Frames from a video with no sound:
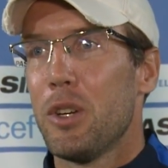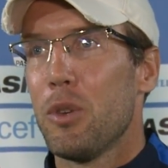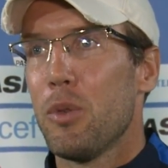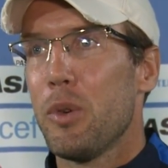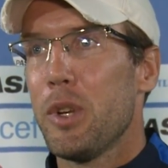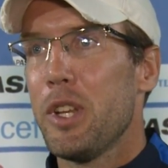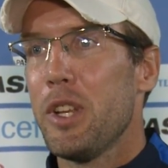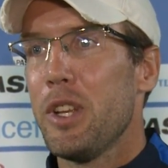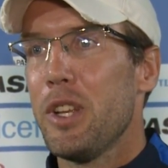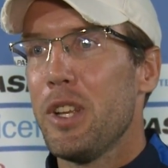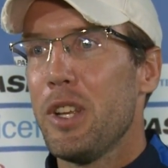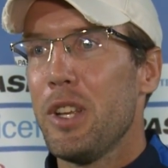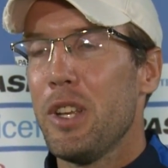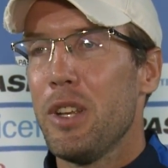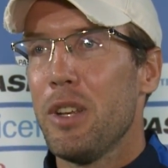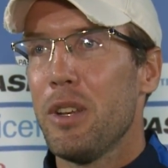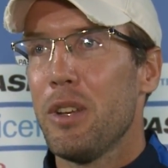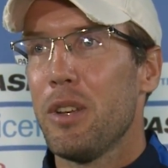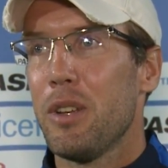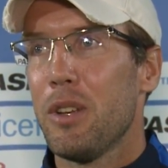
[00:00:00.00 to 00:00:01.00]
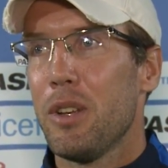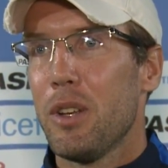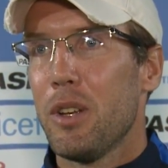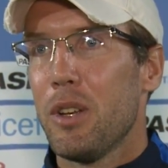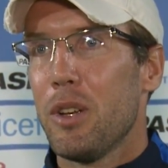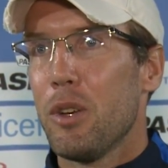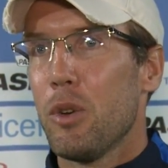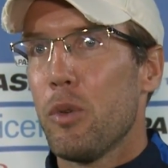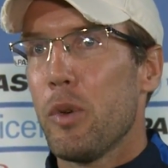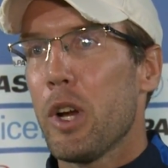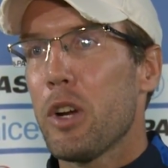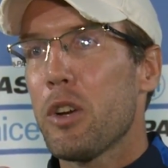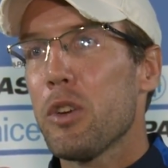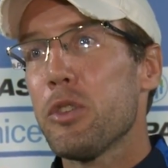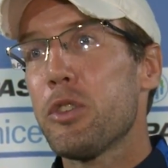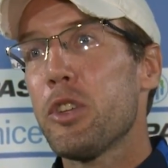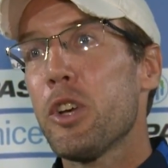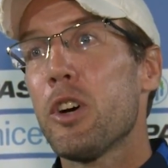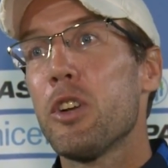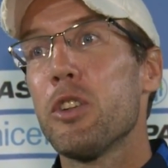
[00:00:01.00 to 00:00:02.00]
we we
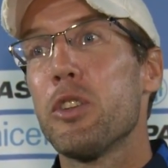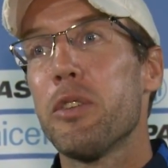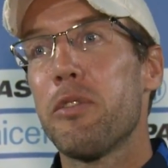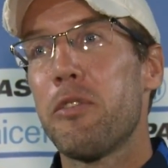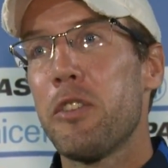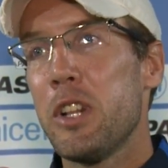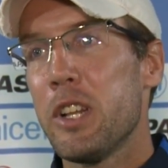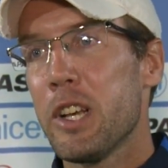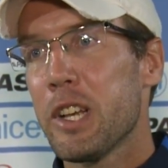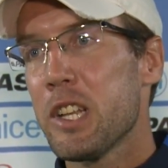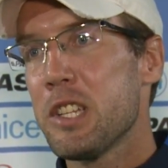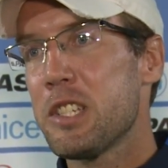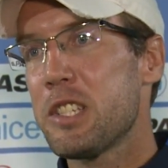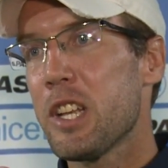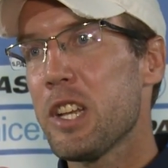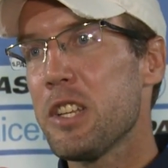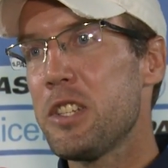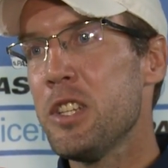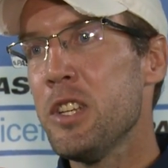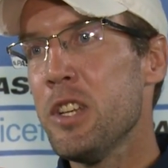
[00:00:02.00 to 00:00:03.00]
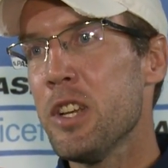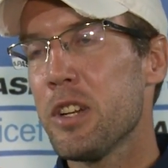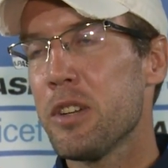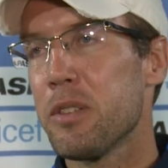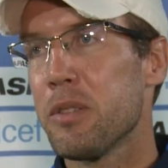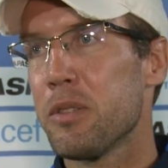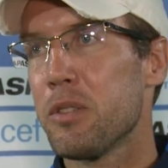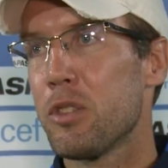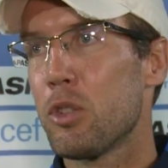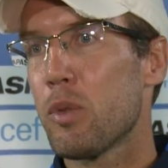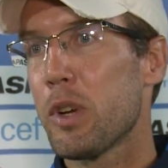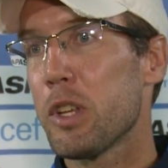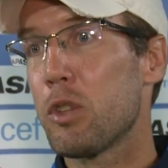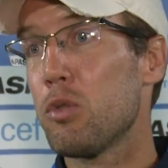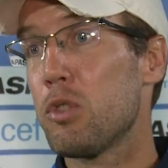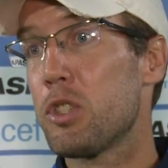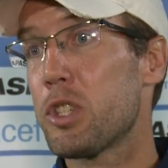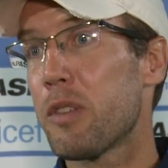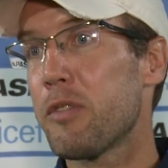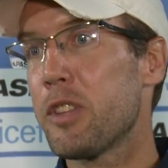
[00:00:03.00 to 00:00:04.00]
encounter on the field against Tahiti and try
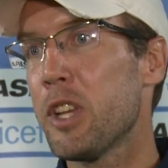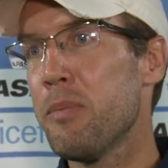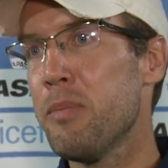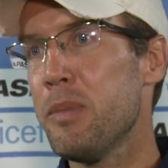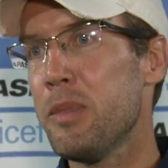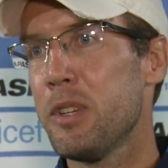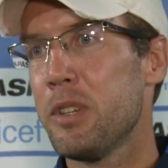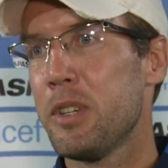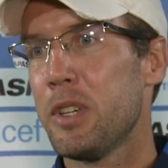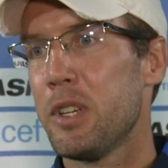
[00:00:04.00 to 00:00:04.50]
to solve them